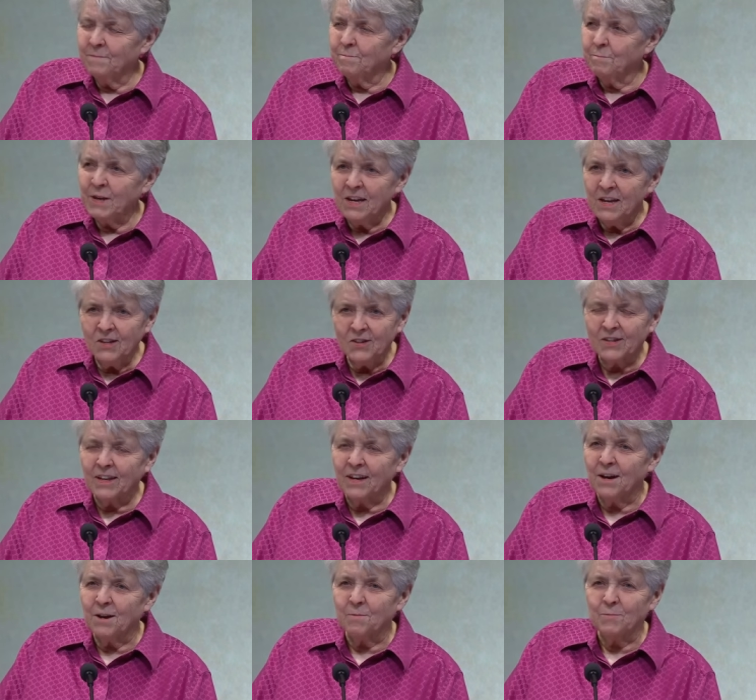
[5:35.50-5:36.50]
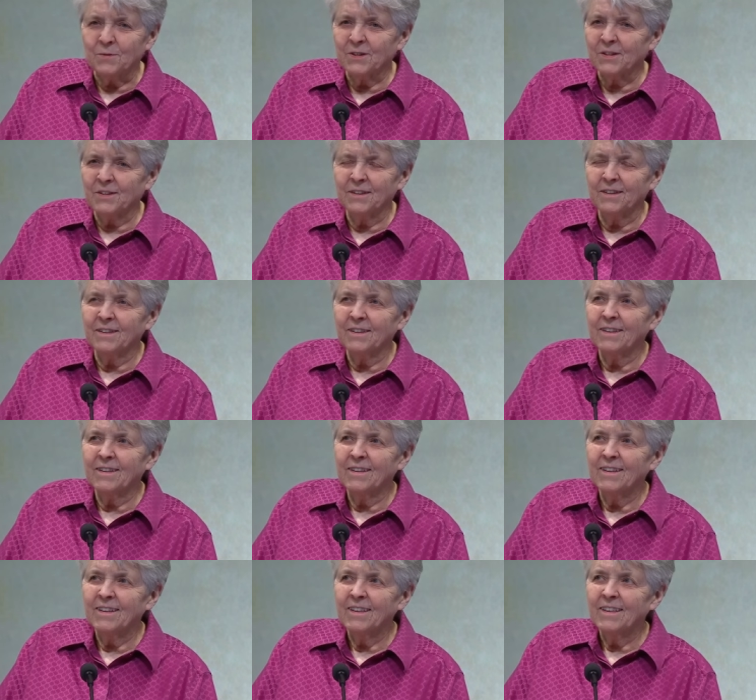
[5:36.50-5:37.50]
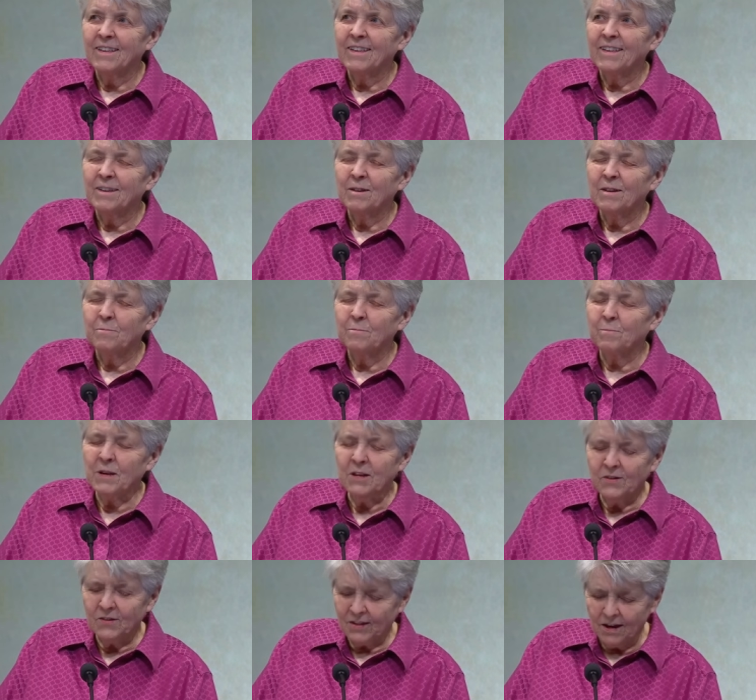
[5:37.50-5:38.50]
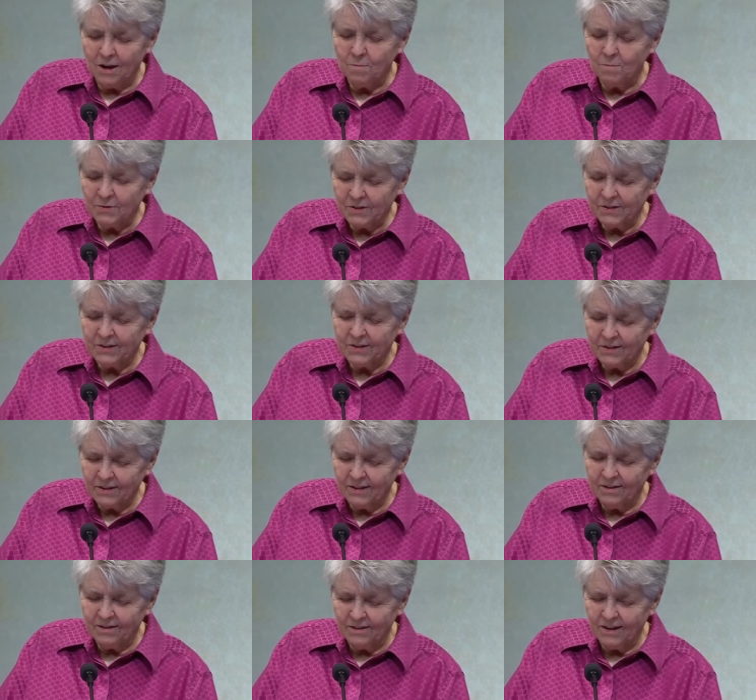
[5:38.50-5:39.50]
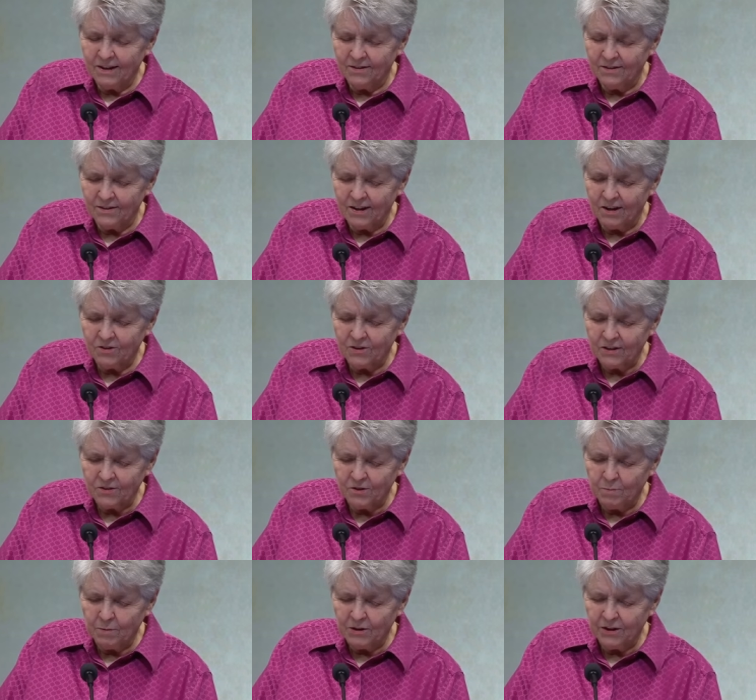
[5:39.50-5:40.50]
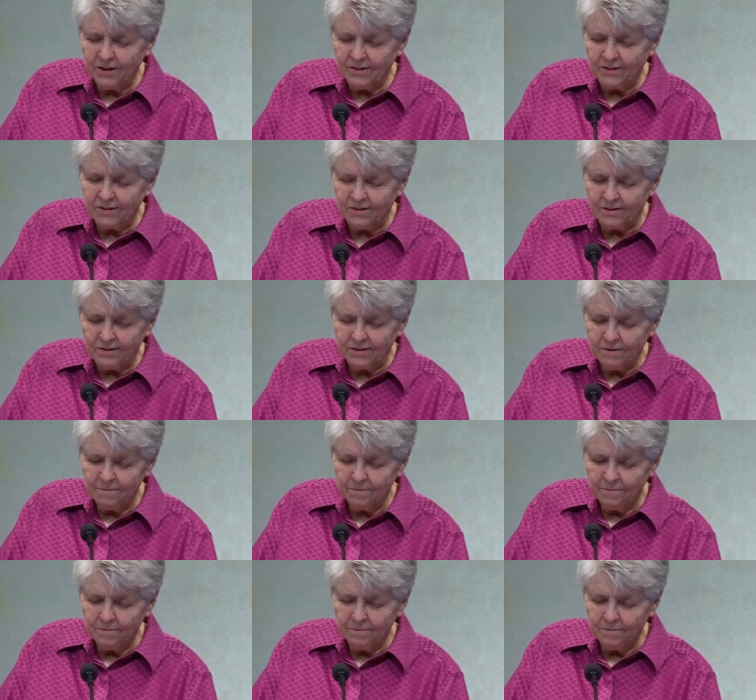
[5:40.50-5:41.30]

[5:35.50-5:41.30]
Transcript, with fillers: peace comes. Peace comes in, in such experiences.